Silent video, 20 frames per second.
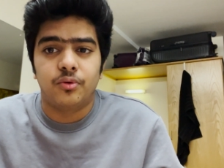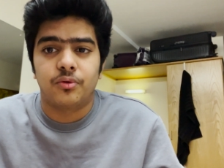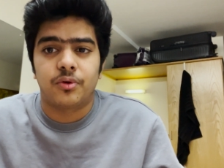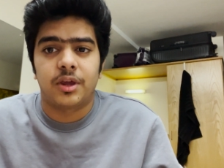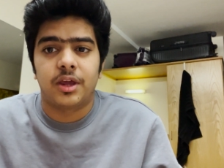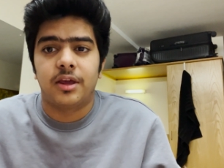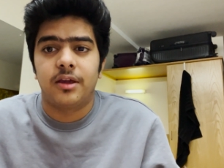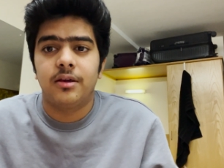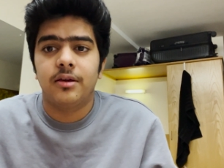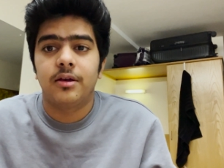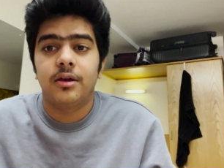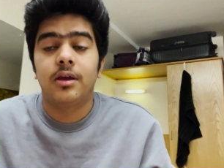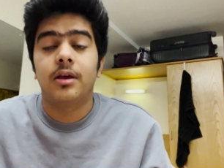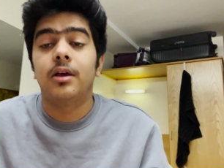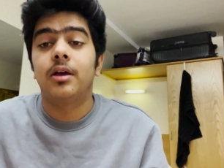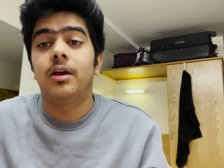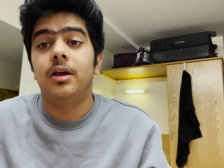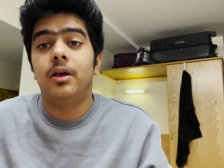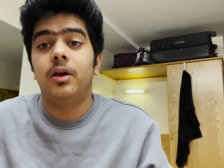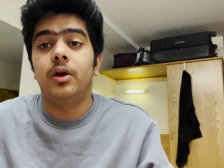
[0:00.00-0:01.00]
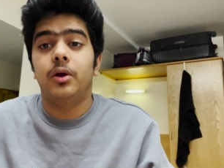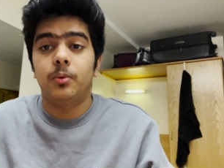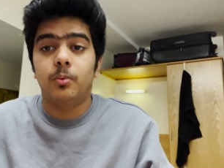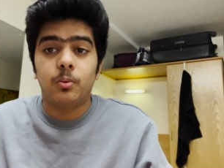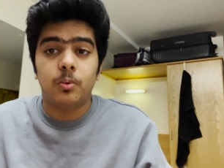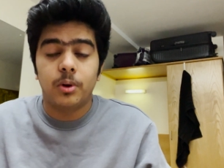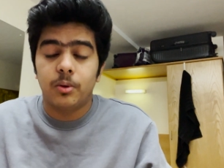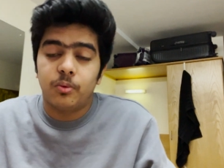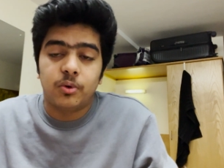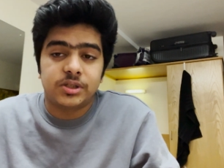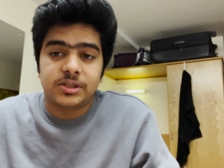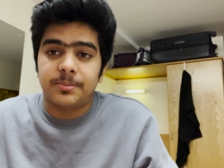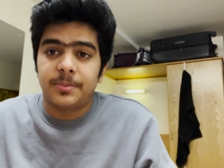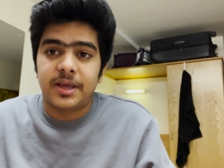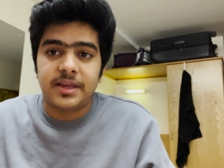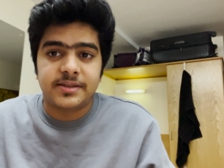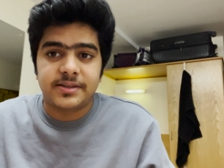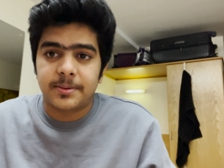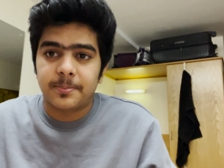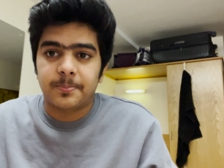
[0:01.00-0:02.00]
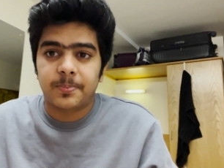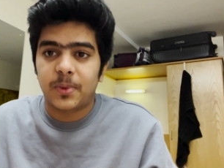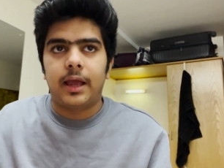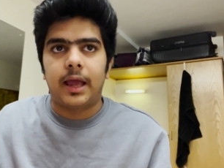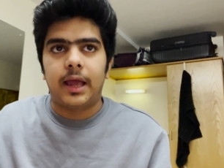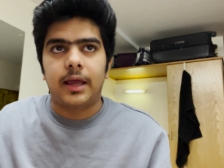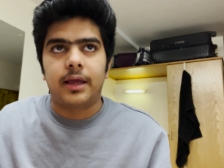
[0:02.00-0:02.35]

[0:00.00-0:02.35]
UK, it was amazing.